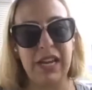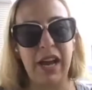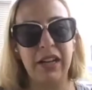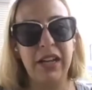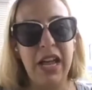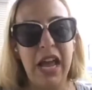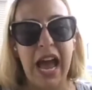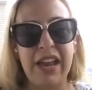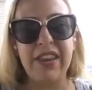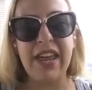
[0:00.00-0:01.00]
Yeah,
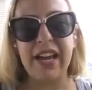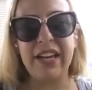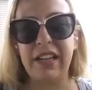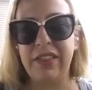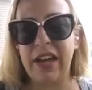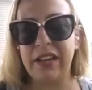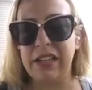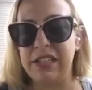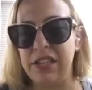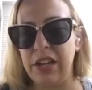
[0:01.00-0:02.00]
and that
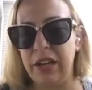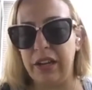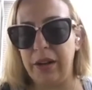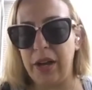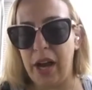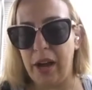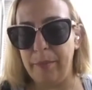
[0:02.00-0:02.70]
is the